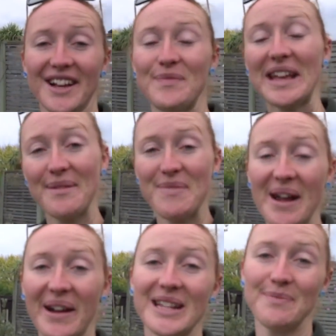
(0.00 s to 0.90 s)
I've been
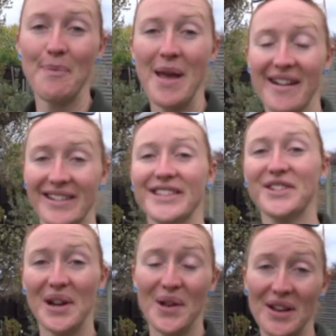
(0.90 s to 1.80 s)
comparing it to my parents'
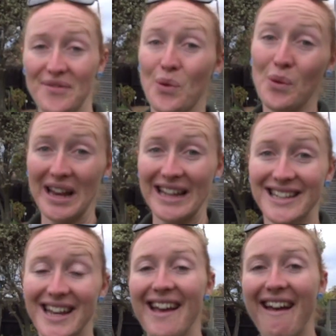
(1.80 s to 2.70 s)
tree who live in
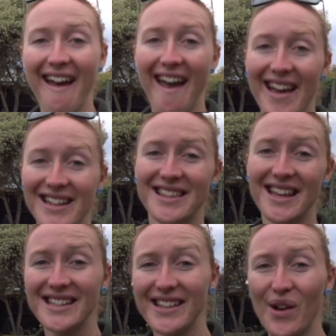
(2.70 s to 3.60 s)
Auckland, and
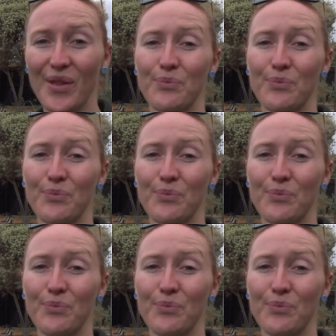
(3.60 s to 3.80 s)
theirs has got the